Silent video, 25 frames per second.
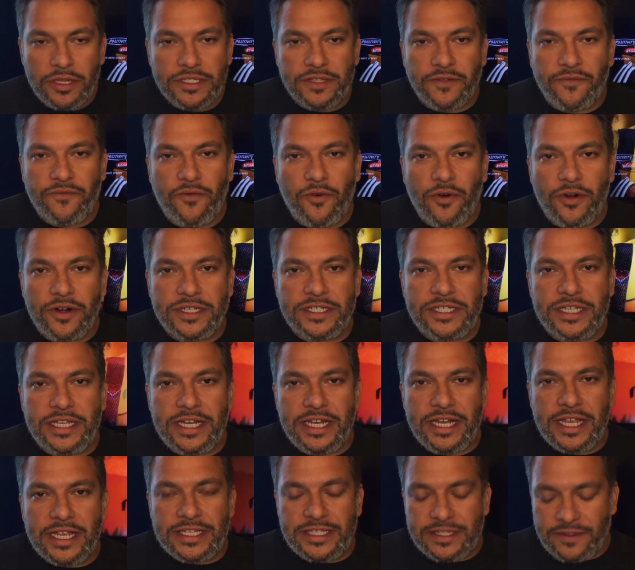the 4 seed
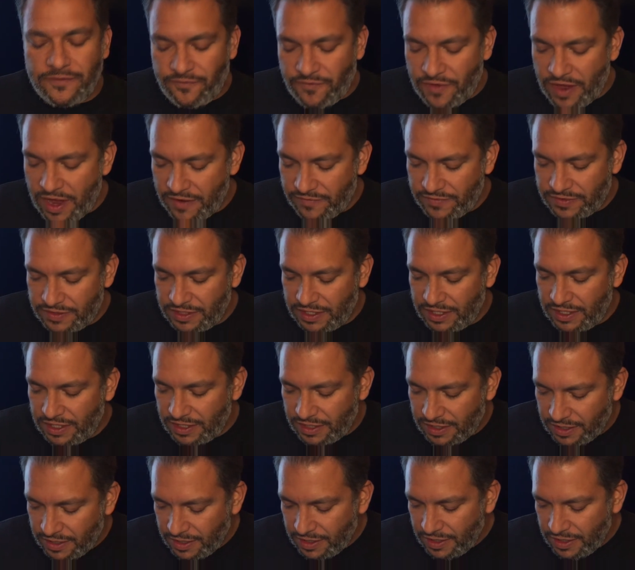against the 5 seed.